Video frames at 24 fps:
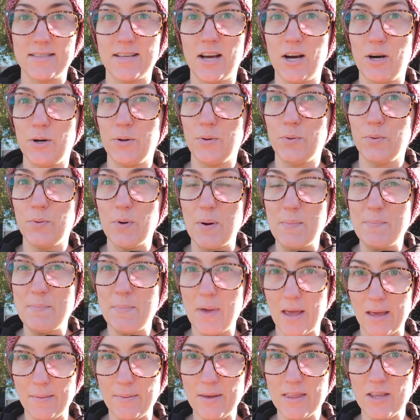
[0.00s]
So
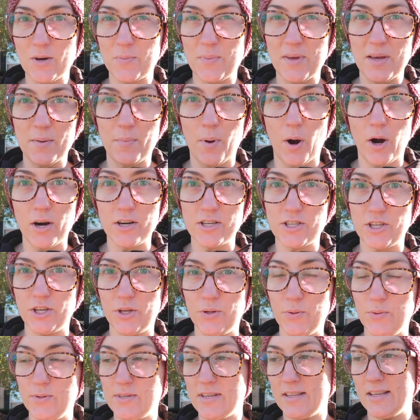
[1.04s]
maybe there'll be a part
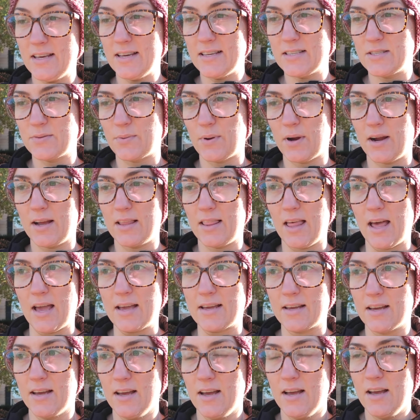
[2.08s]
two to this where I
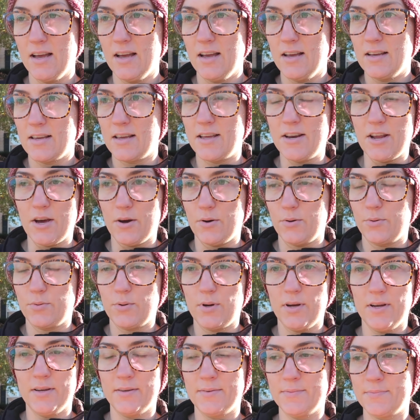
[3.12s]
like, you know,
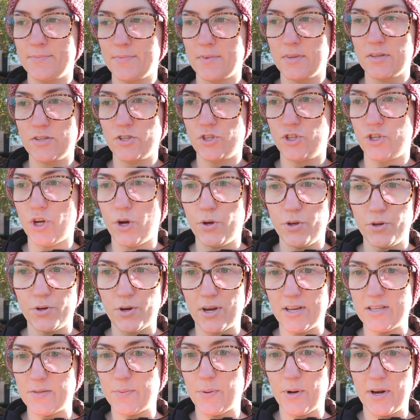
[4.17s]
show you
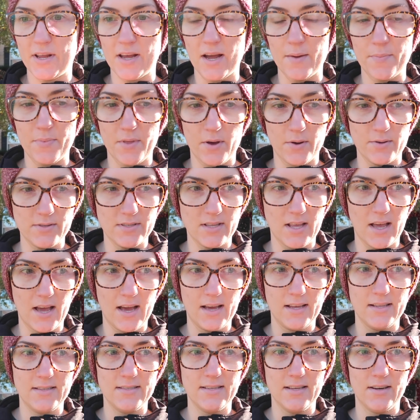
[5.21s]
guys putting up those
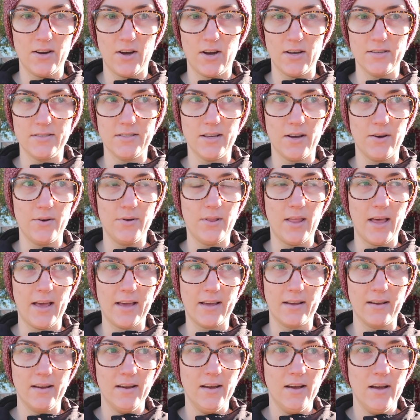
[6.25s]
lights and also
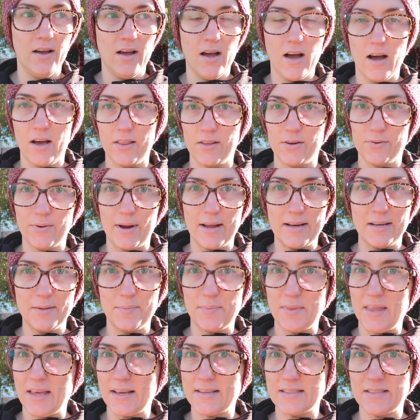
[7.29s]
like other random
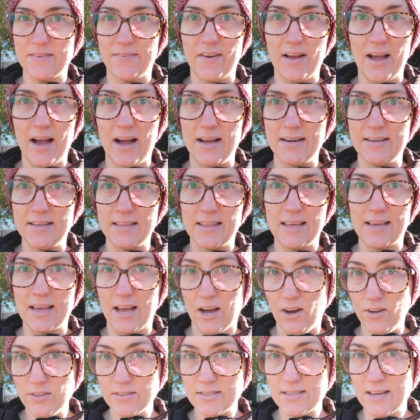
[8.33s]
things if I add anything
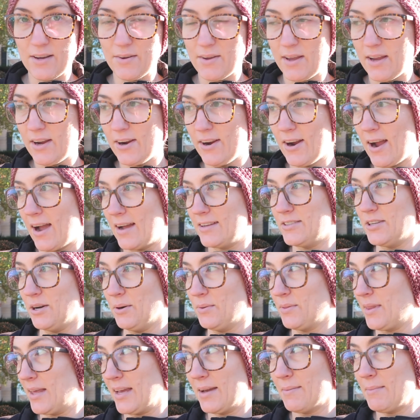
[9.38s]
else out here. I
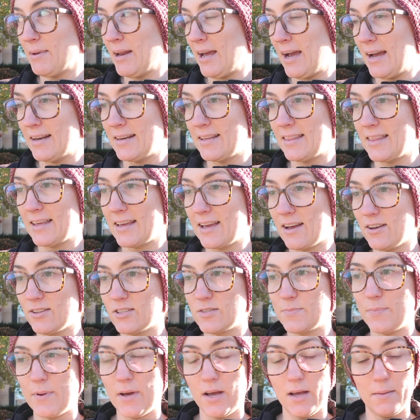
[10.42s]
don't think I'm gonna add anything else,
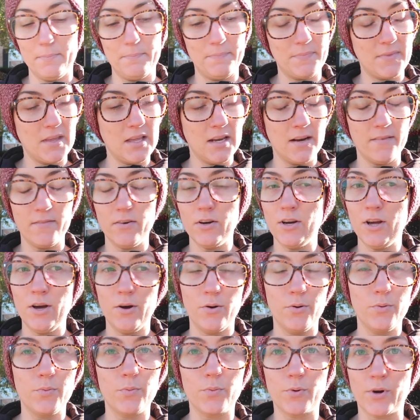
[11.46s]
but you never
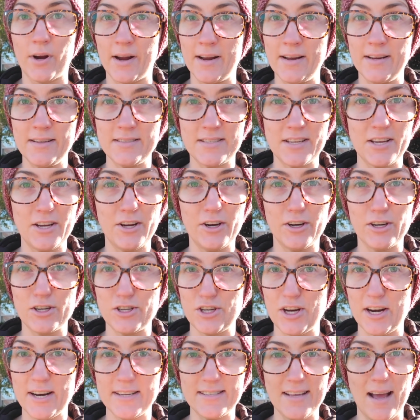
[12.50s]
know. Crazier
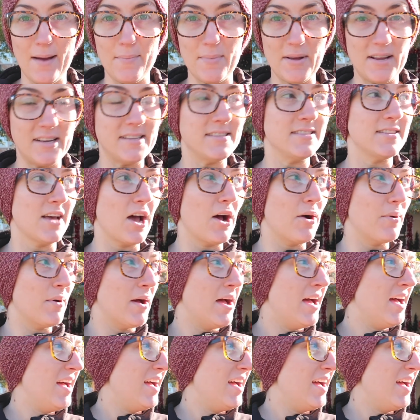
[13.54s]
shit has happened. So